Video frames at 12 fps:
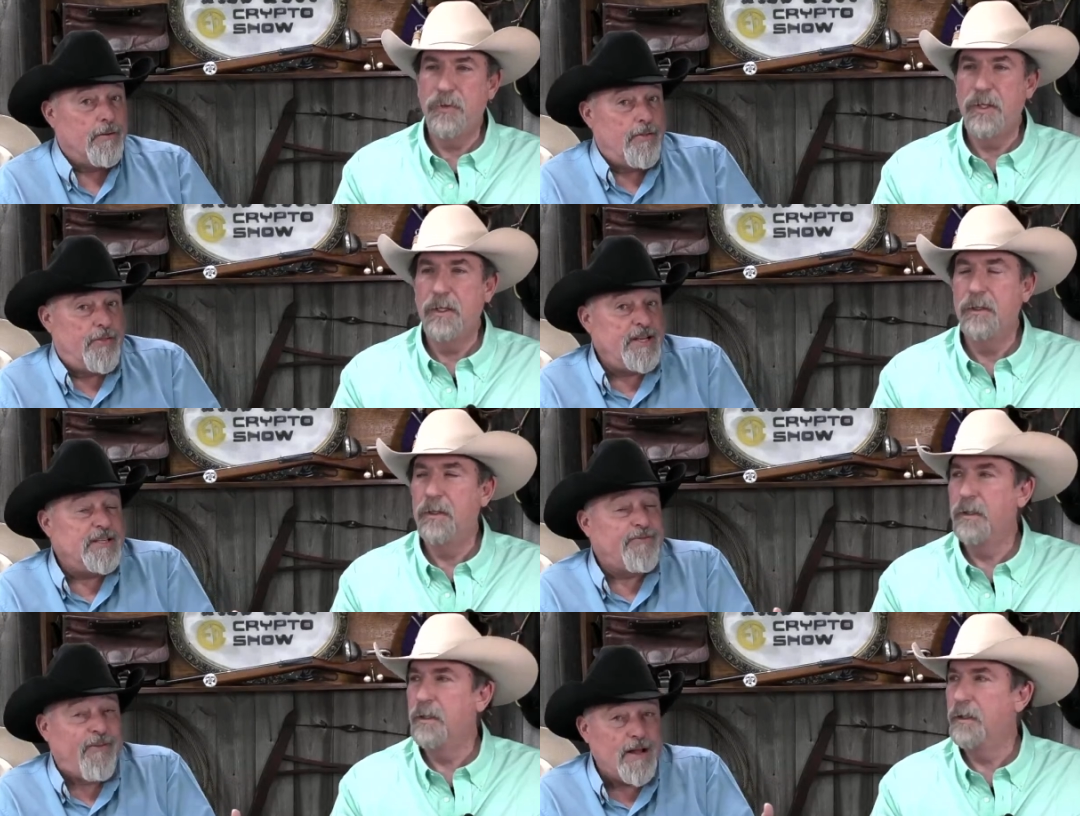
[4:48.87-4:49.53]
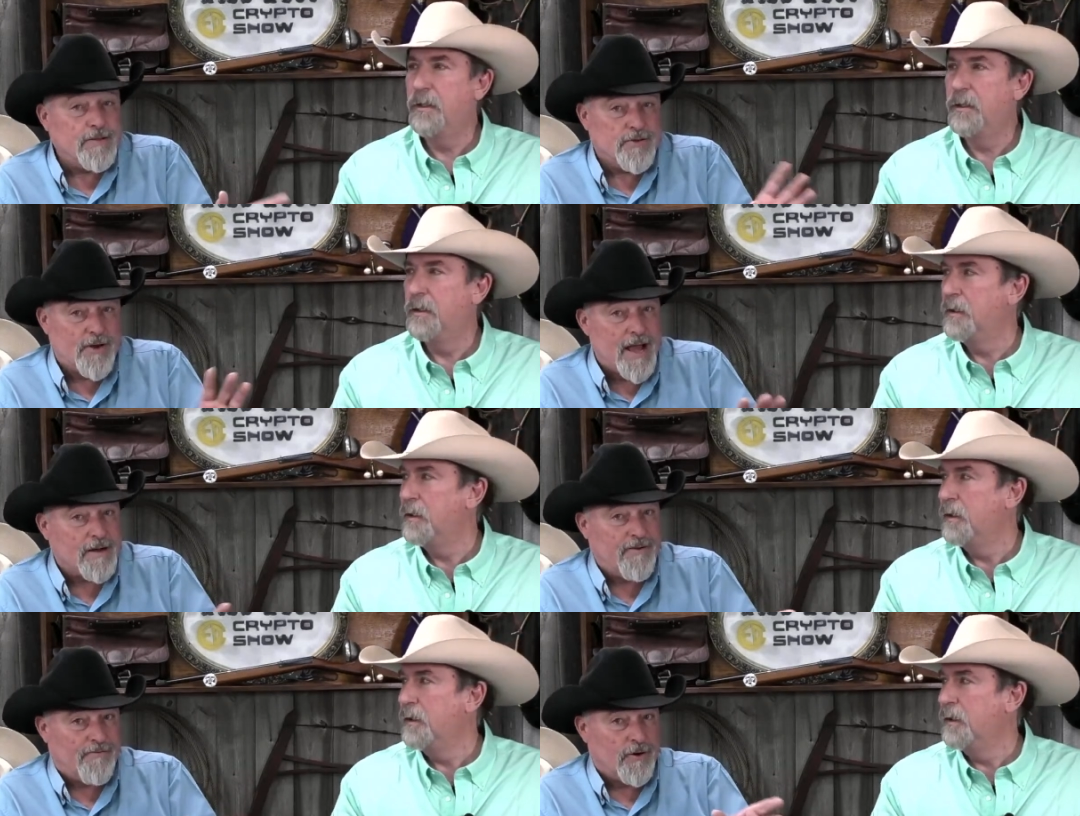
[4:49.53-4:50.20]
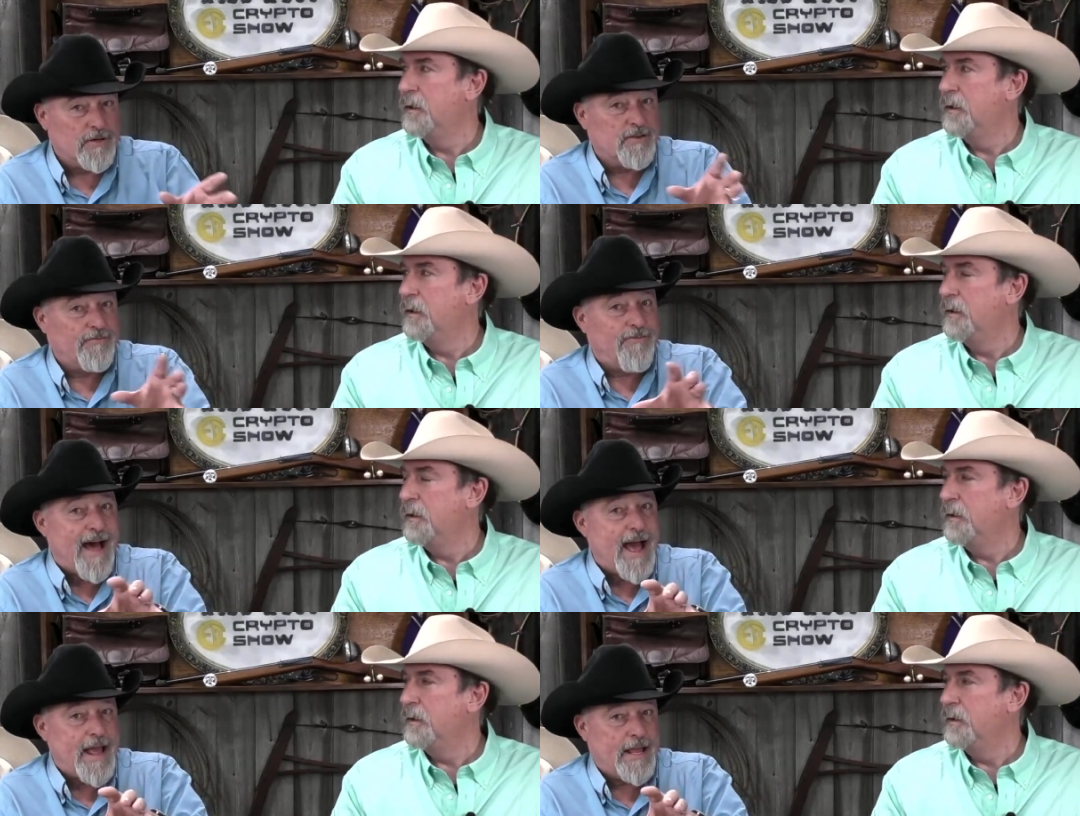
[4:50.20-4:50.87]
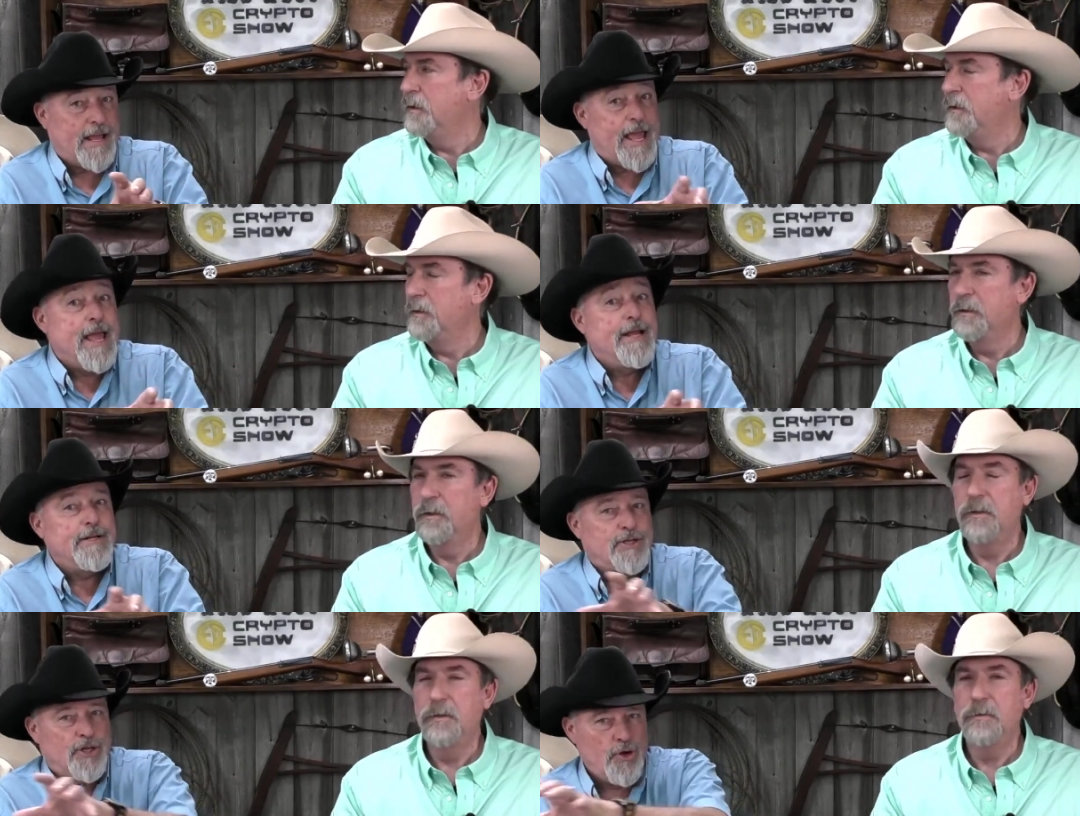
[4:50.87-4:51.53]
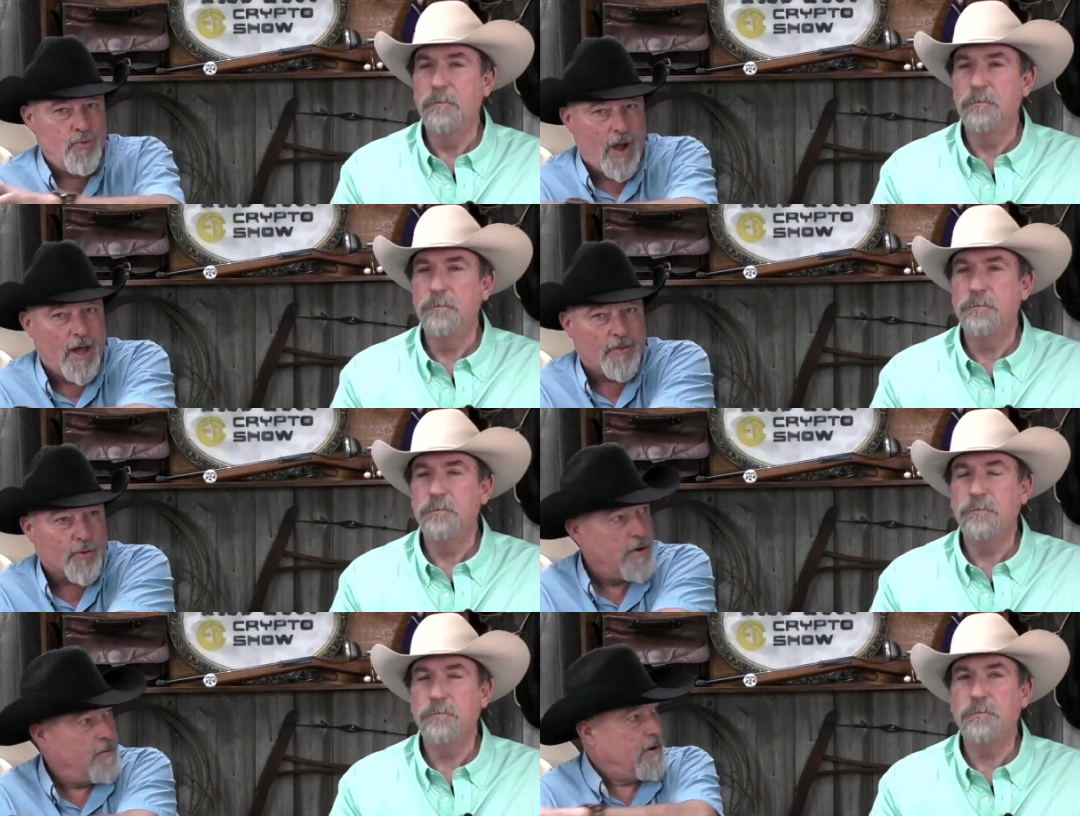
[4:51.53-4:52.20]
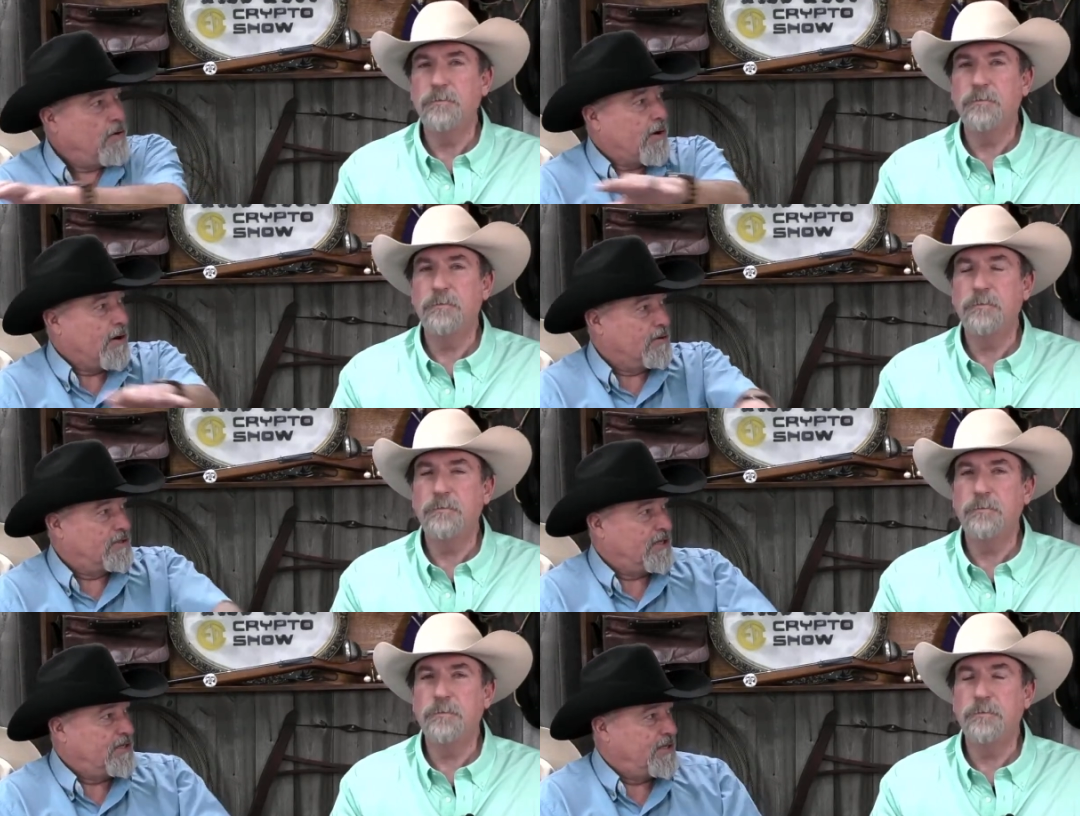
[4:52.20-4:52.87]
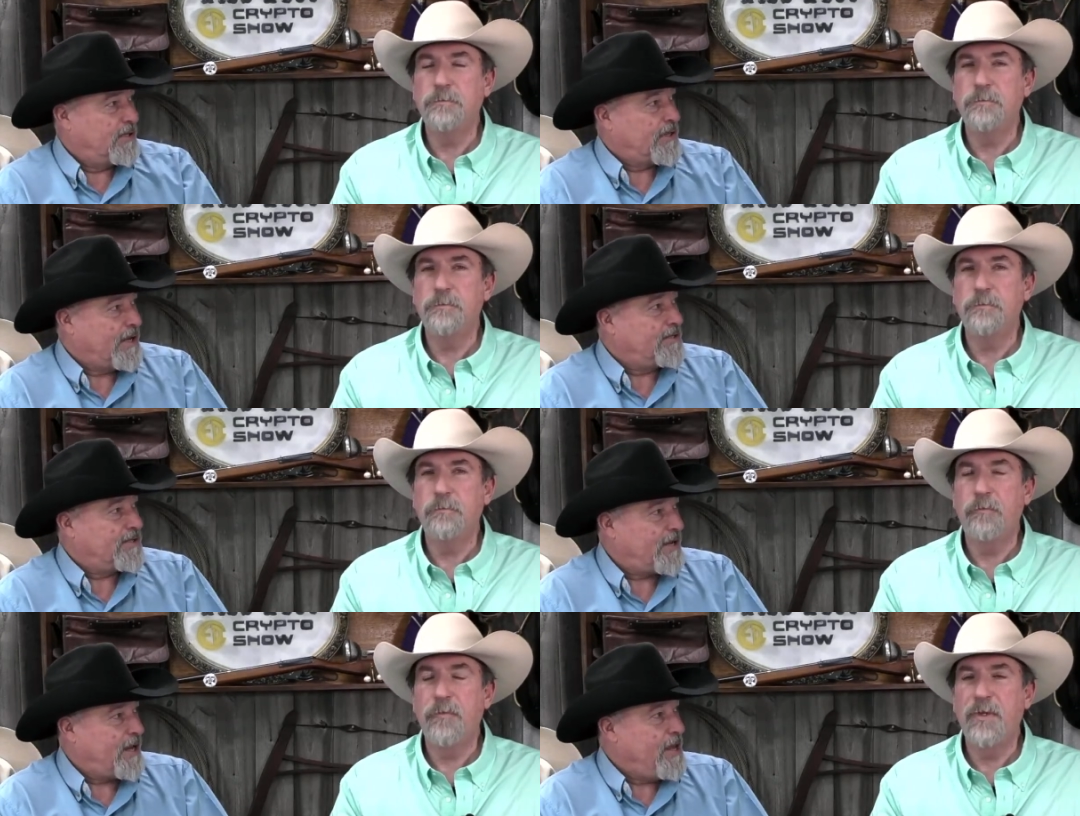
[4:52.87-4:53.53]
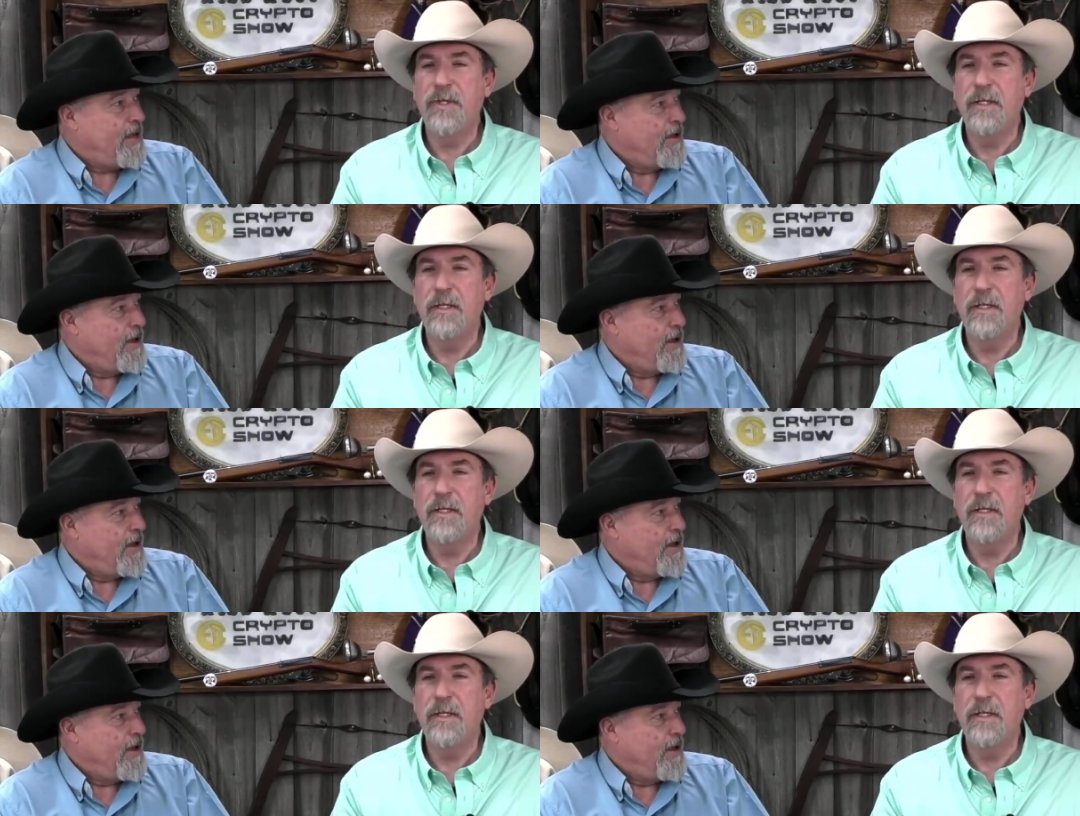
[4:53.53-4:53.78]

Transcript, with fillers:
Speaker 1: These funds are now diversifying into other cryptocurrencies that they see